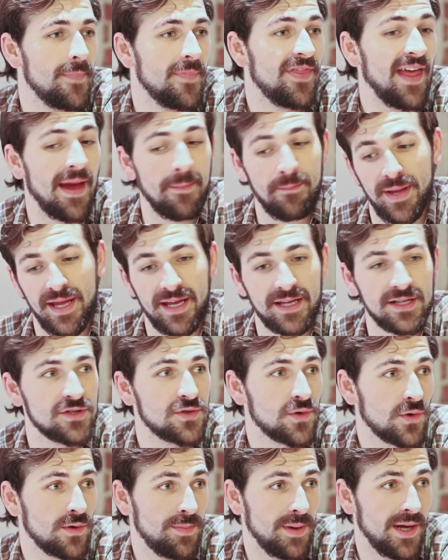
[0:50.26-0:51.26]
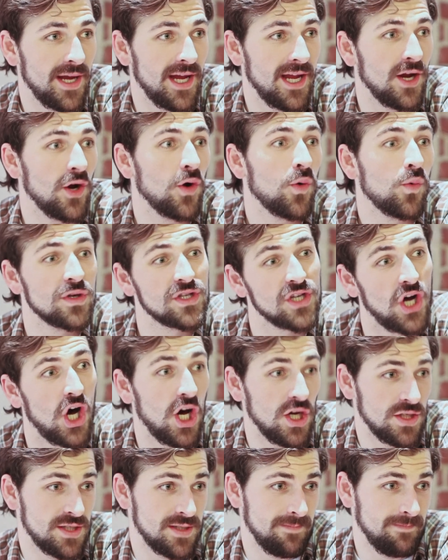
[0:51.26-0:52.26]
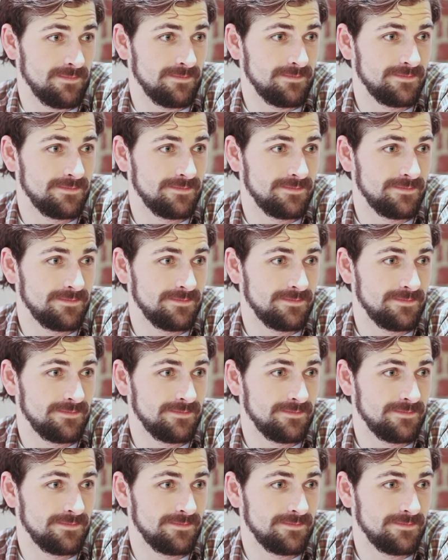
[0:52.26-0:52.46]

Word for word: That bacon sorbet was awesome.